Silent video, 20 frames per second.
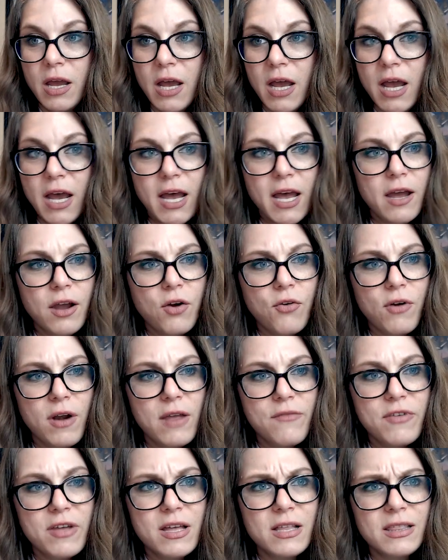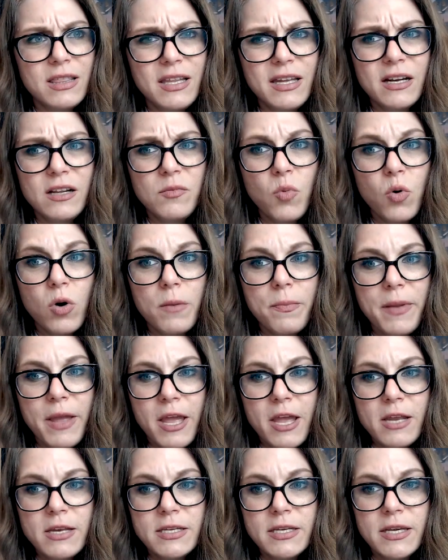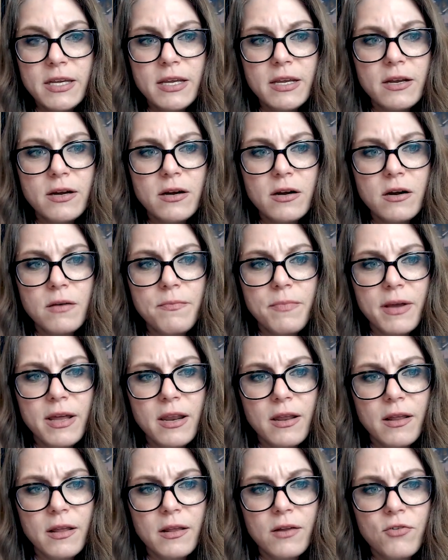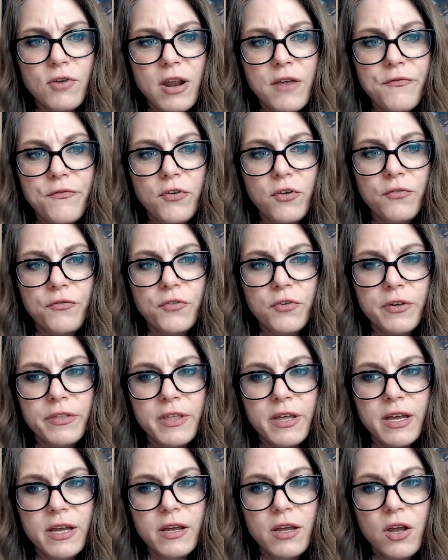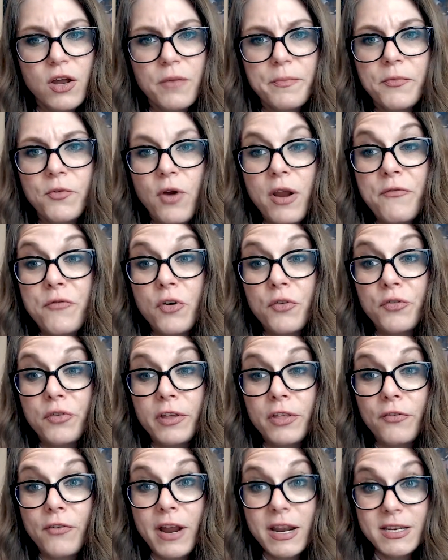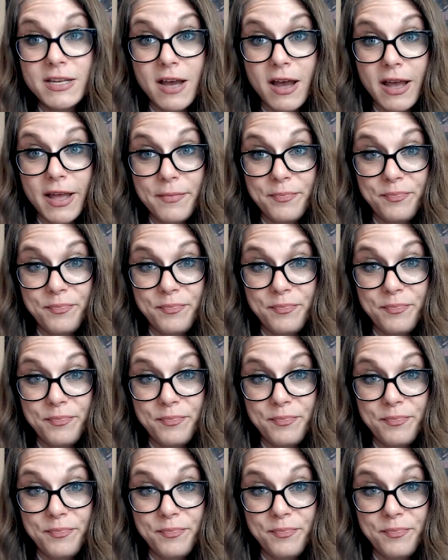Uh, craving a little more paint here, but grateful for the I'm grateful for the red dot.